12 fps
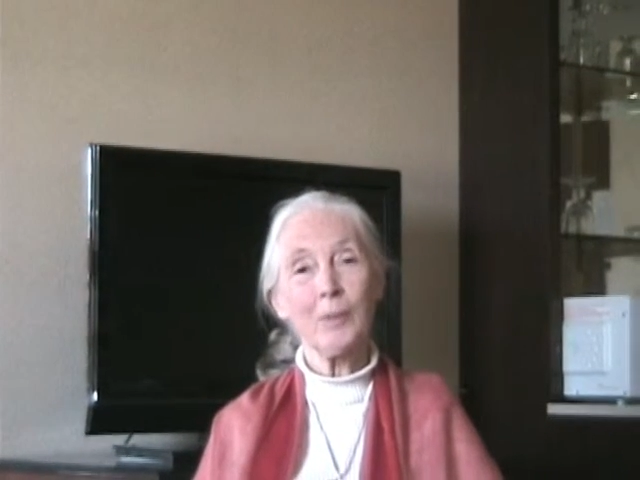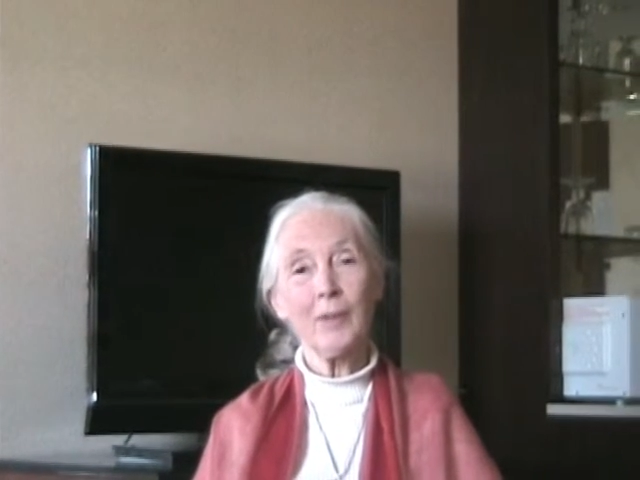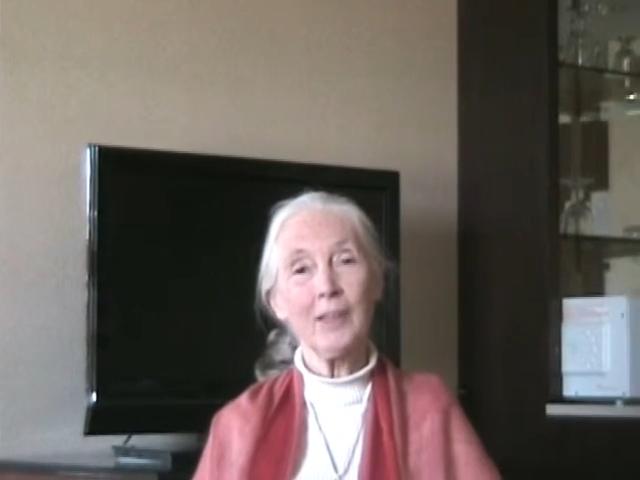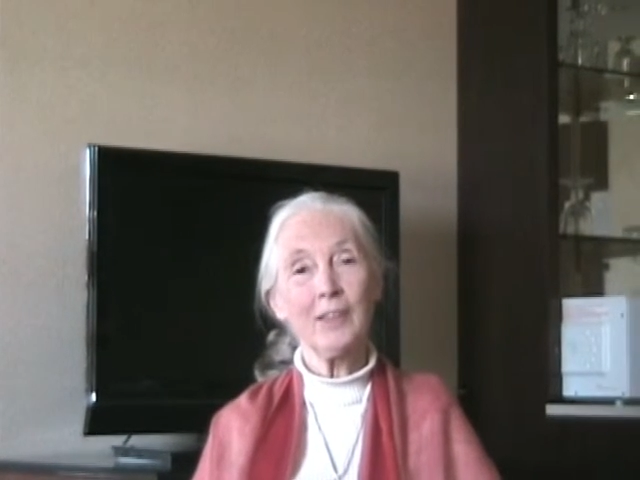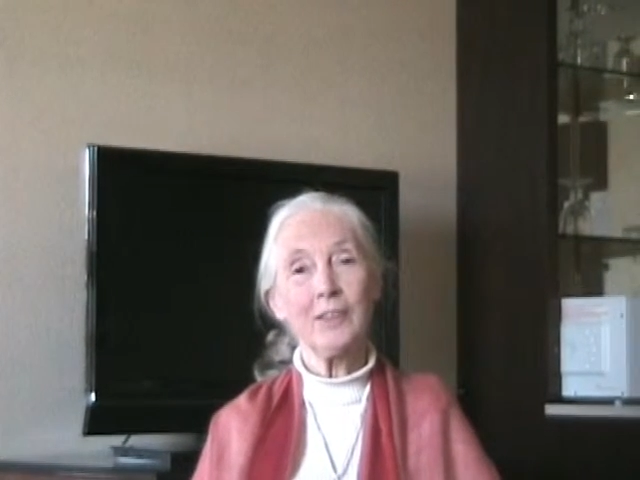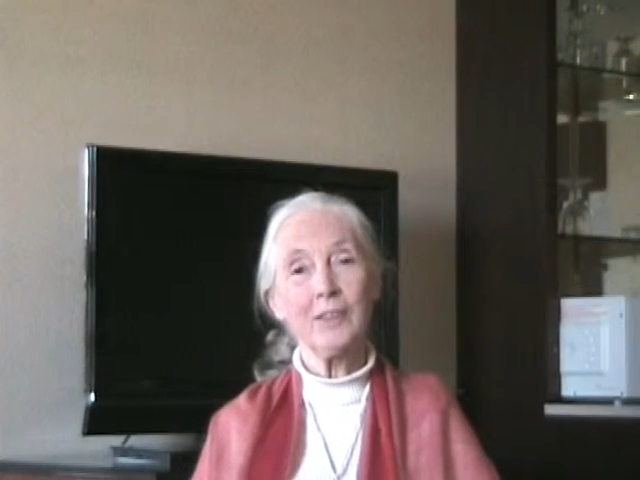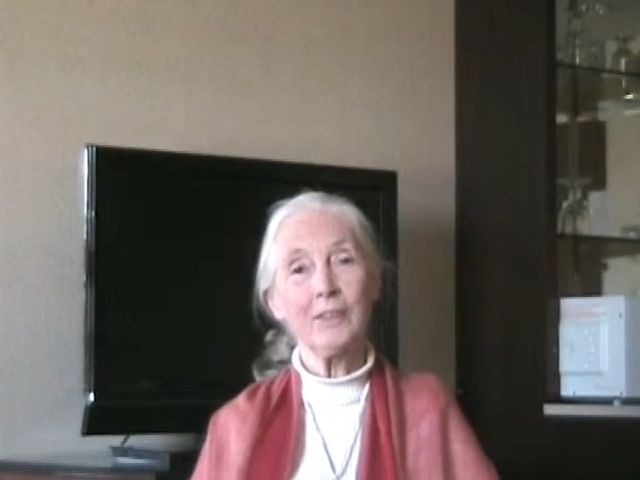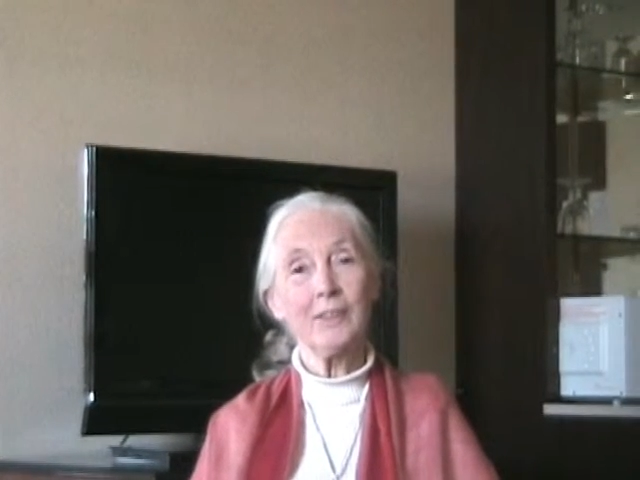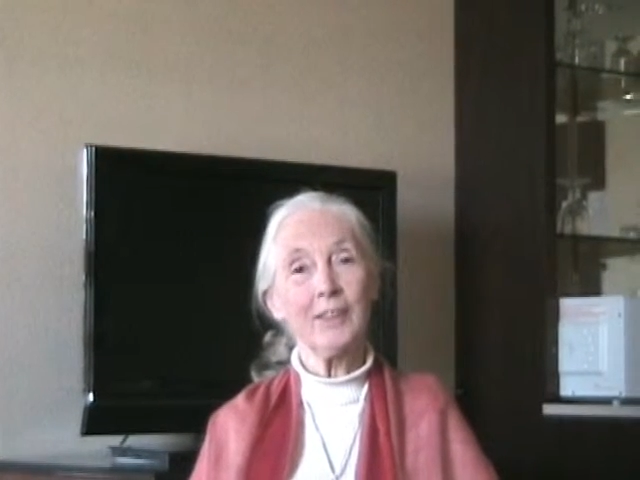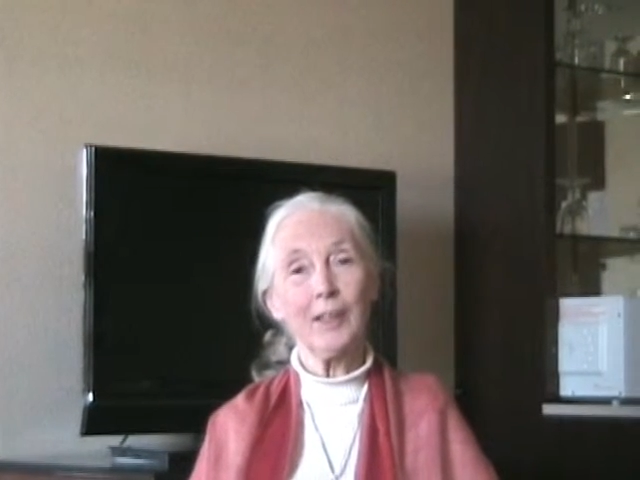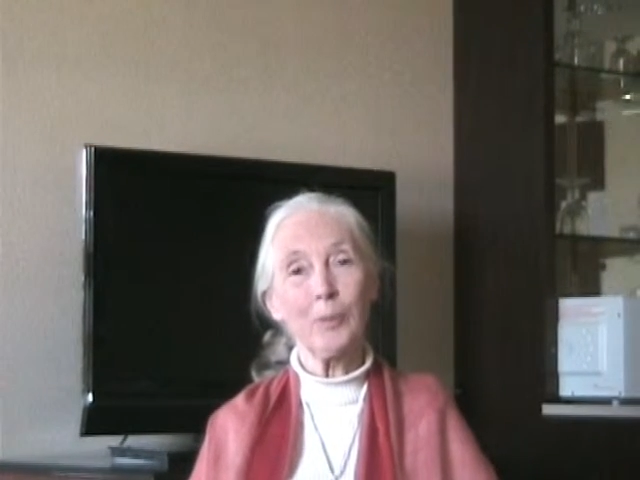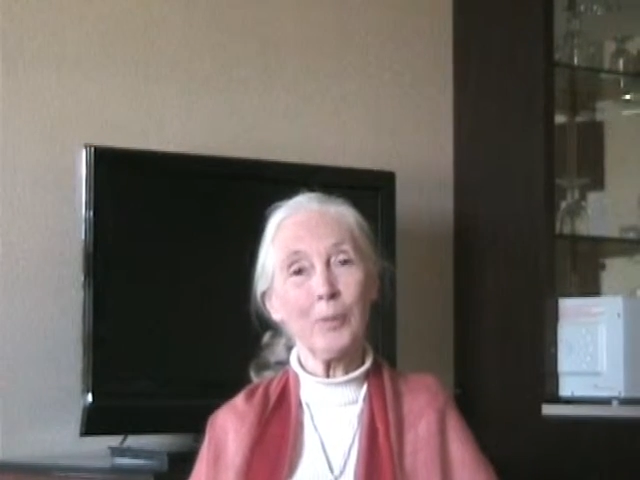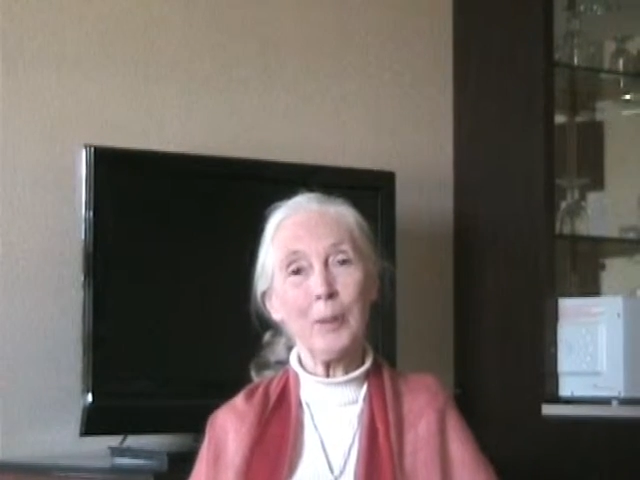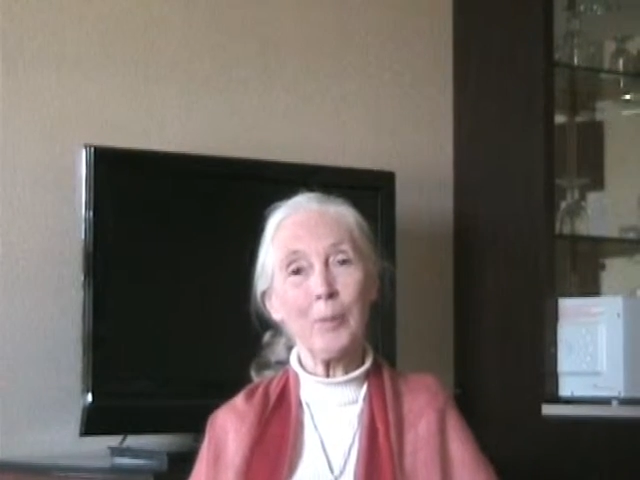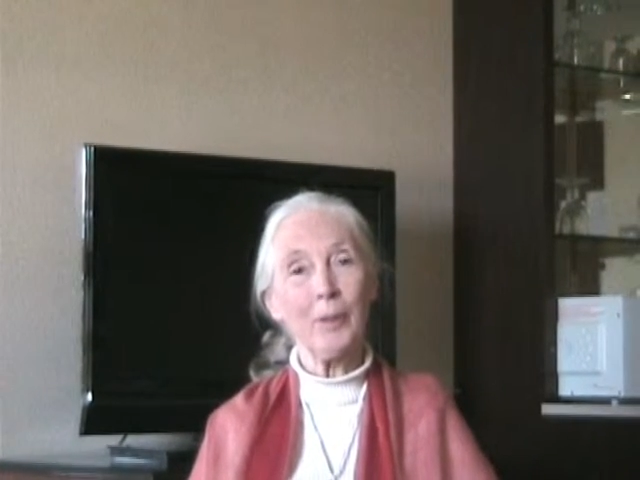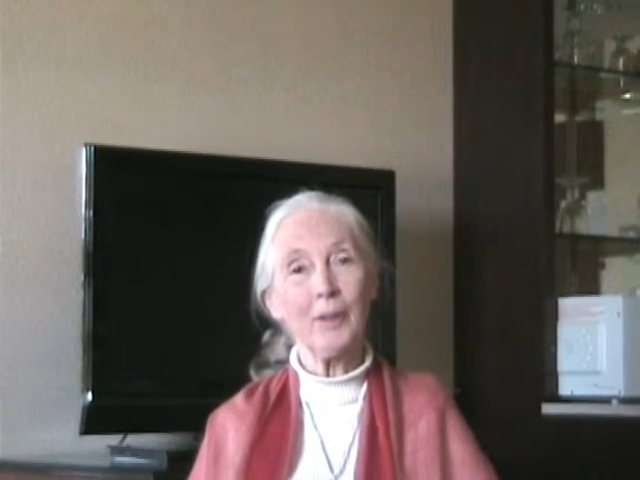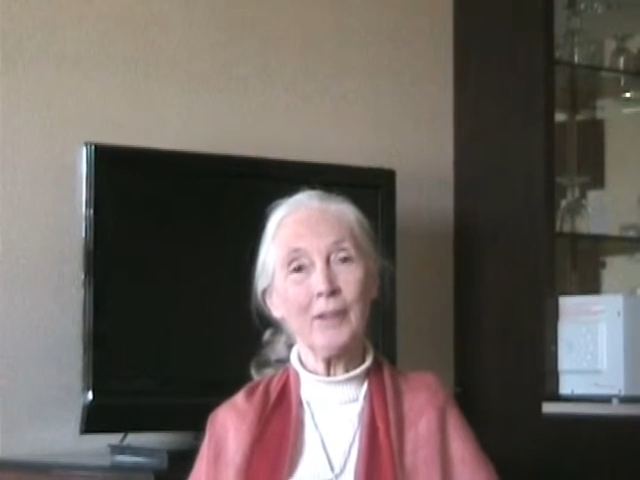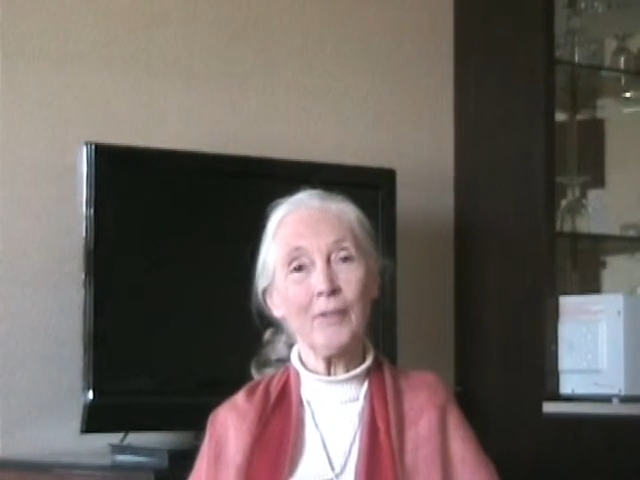of these young
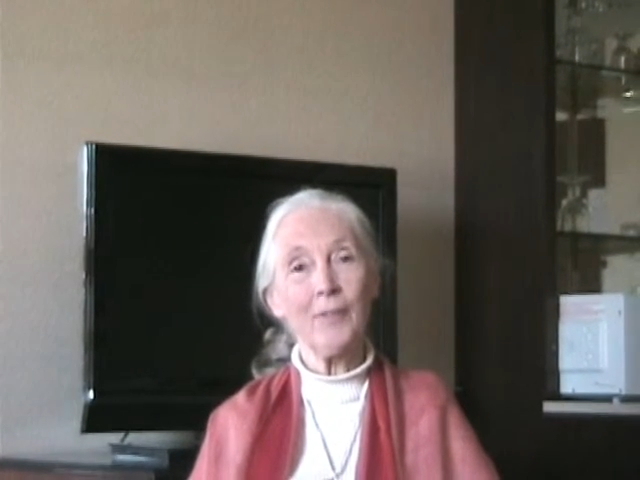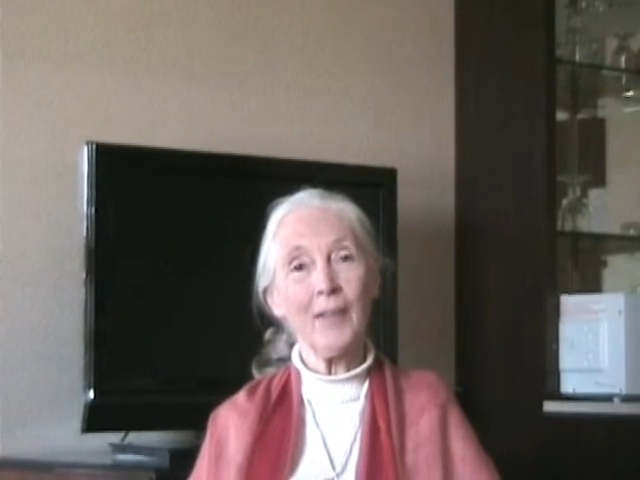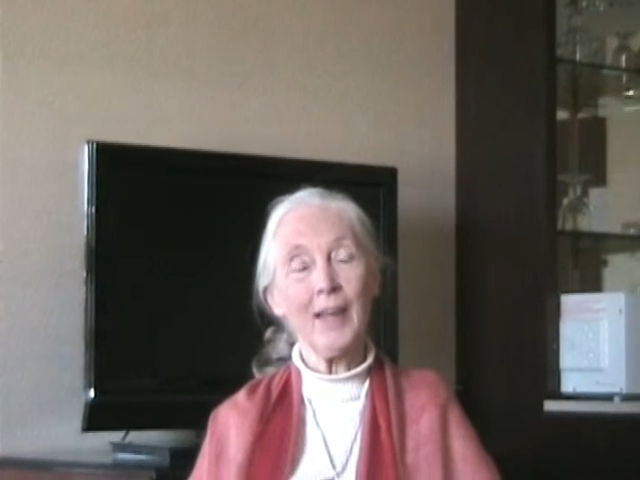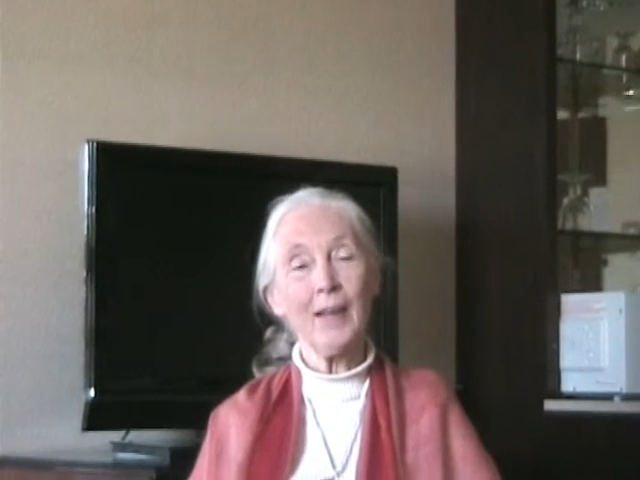people, and if they